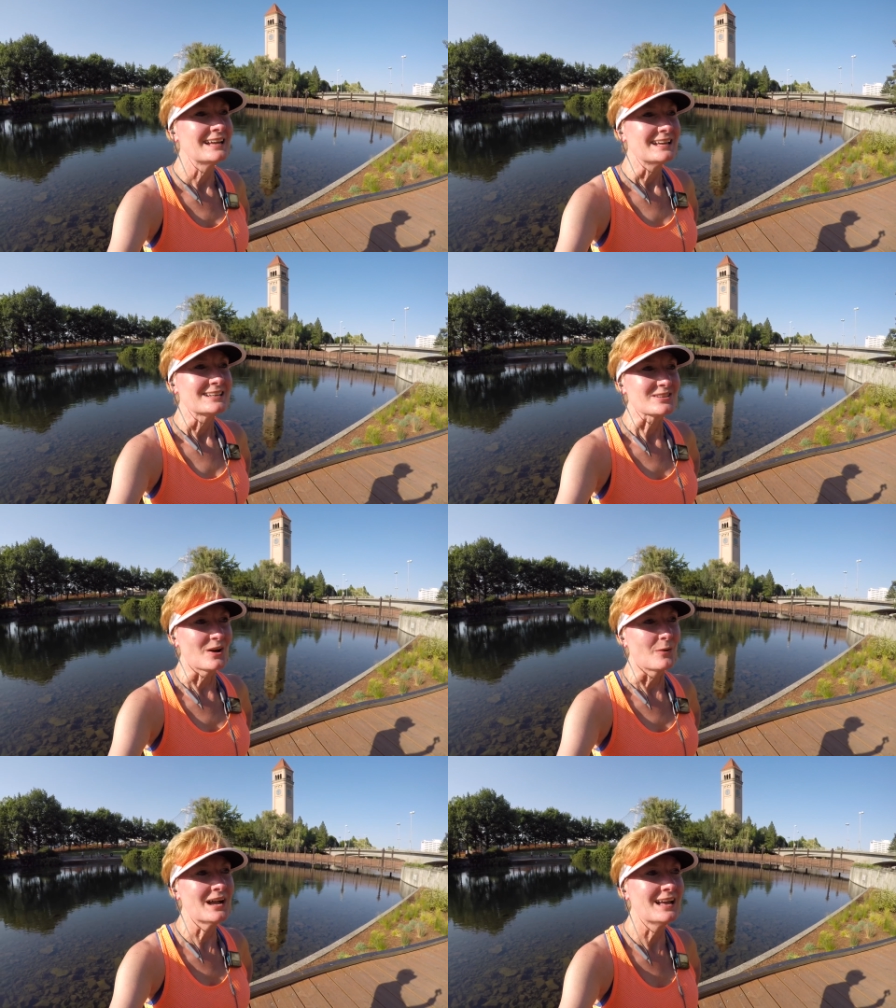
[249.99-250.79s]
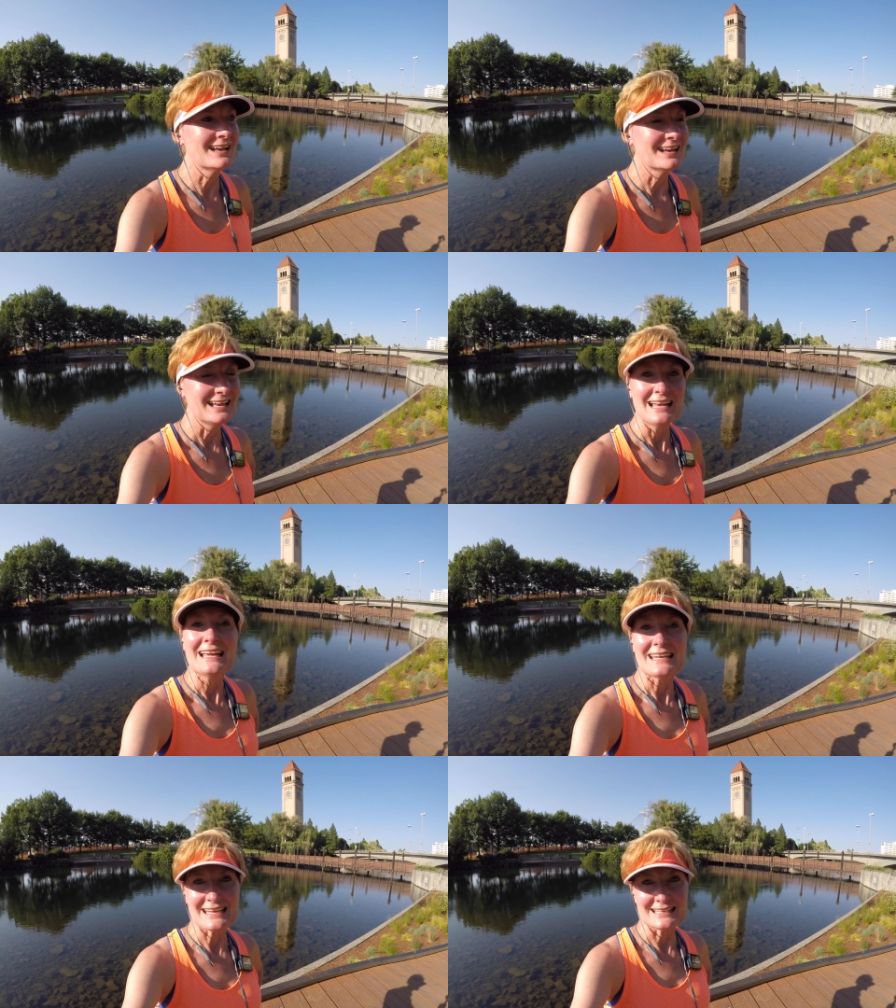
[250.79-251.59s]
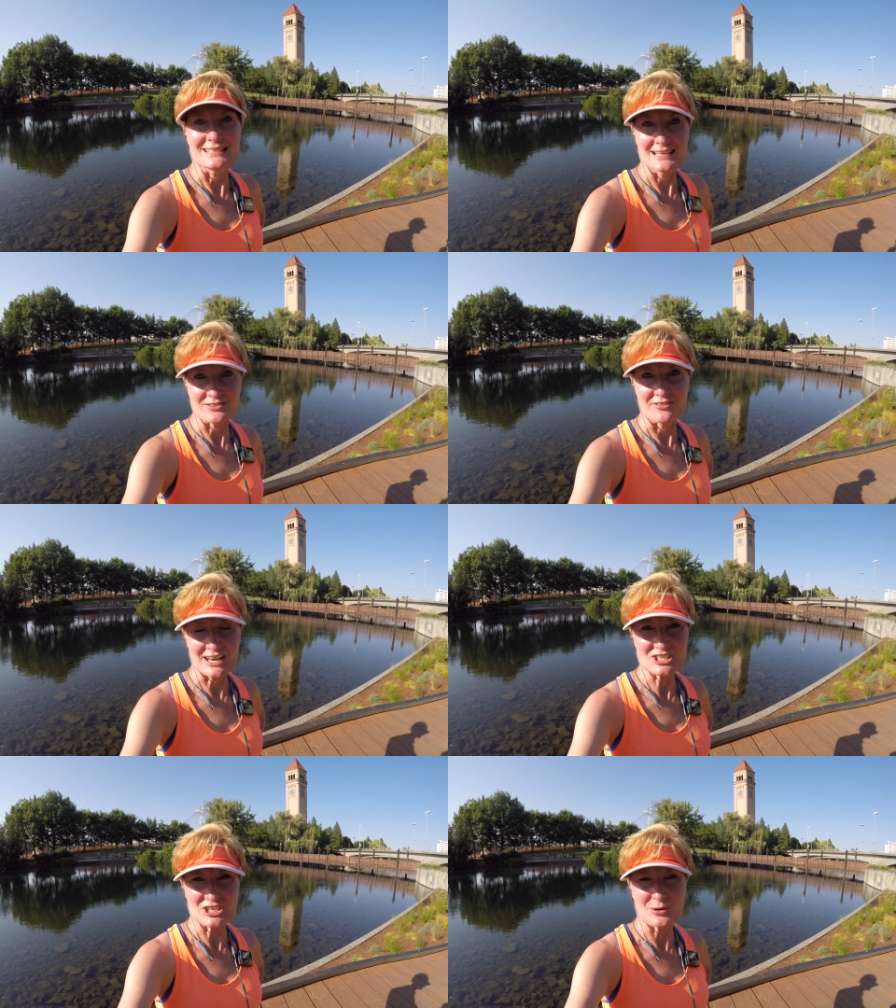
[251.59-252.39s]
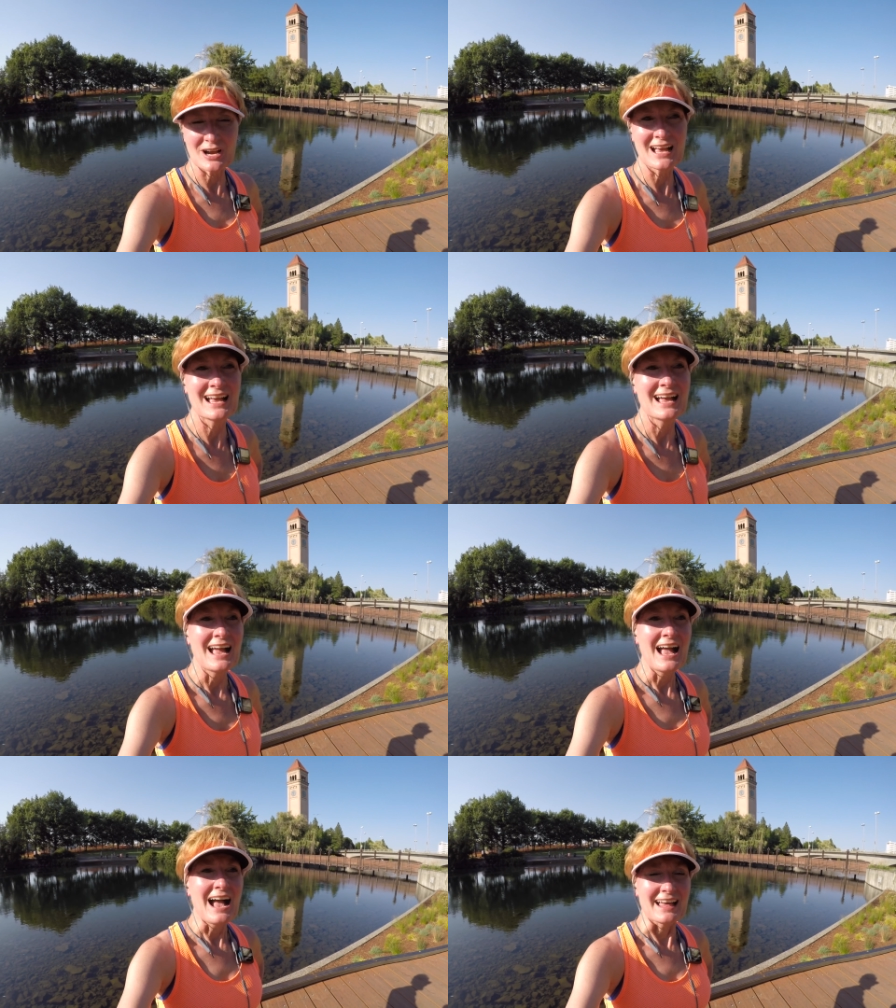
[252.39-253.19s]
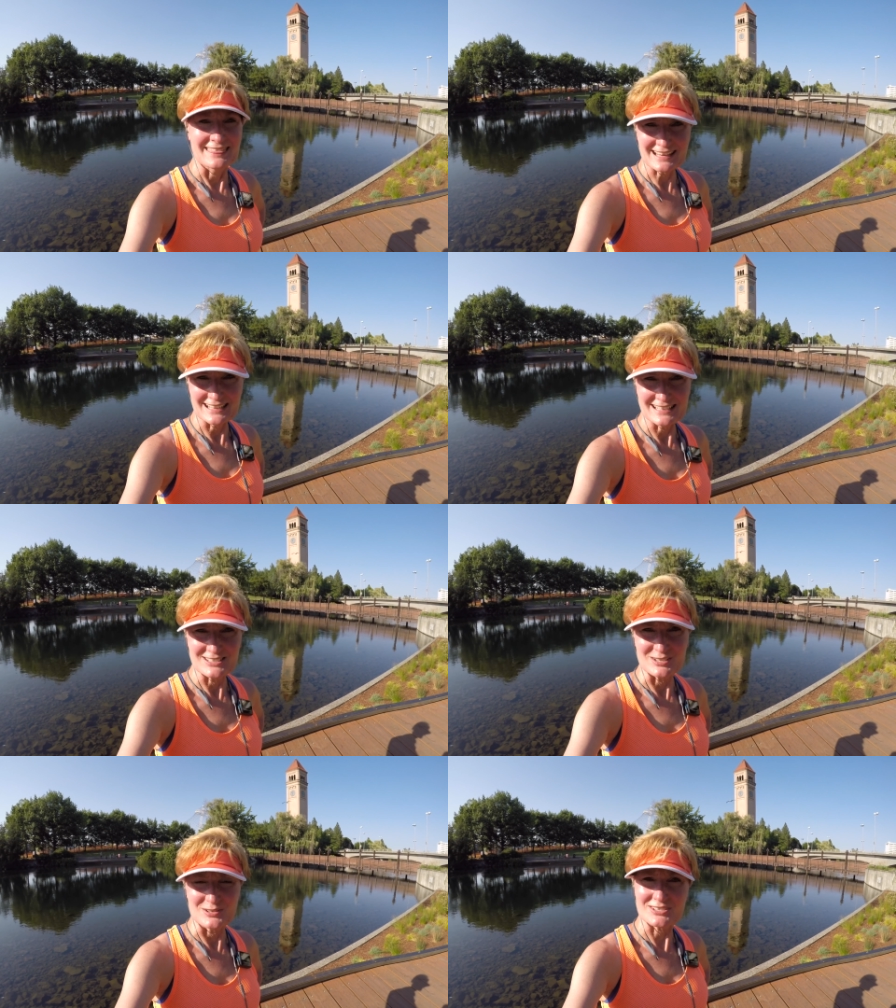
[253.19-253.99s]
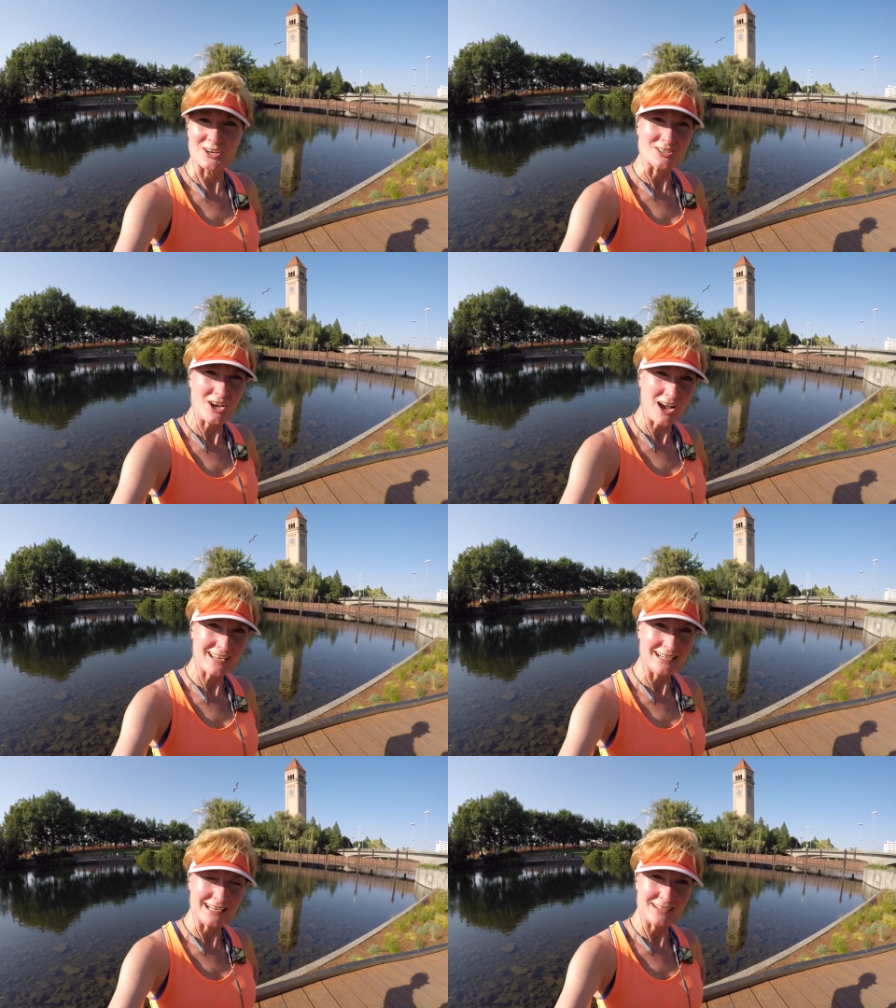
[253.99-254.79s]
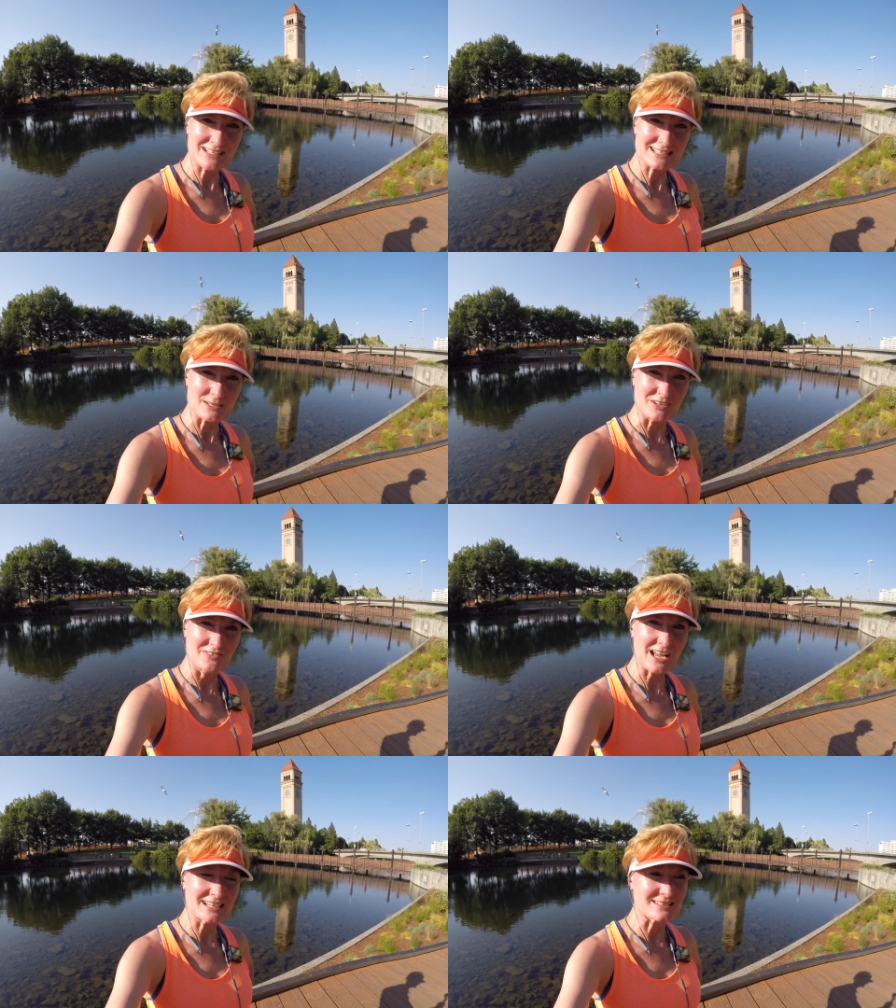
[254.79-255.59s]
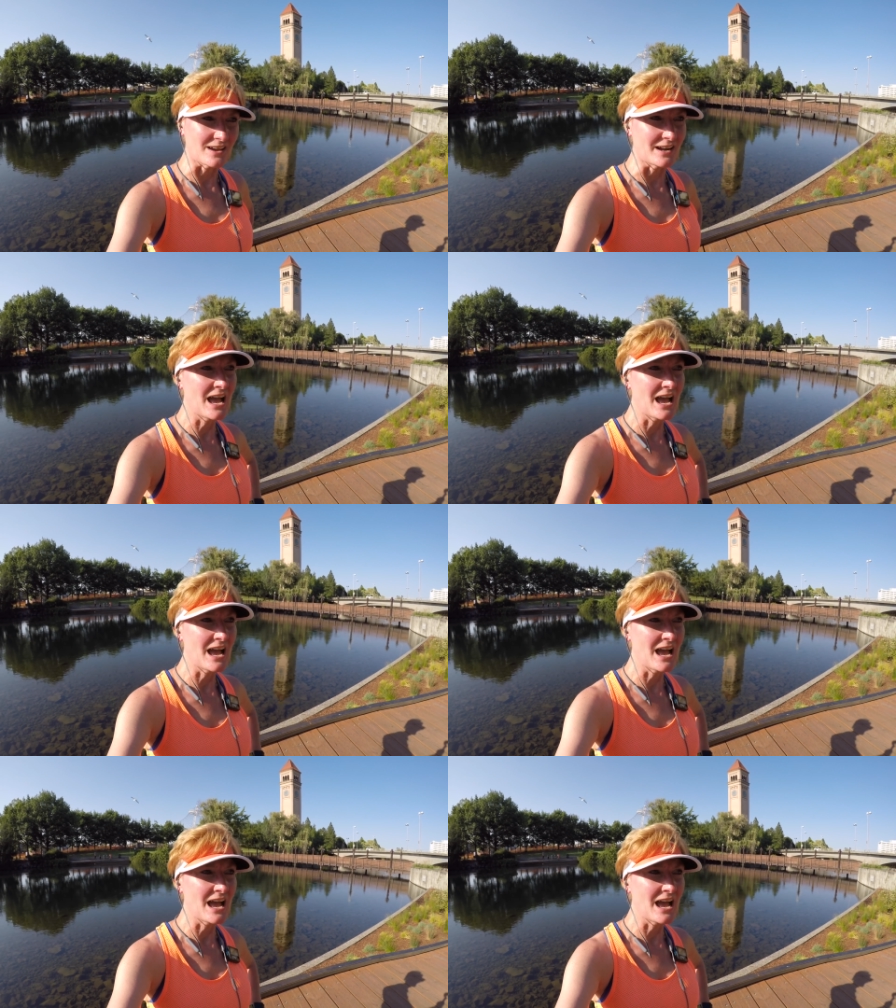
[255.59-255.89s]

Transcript: So heat does affect you. I think I need to start talking and giving some advice on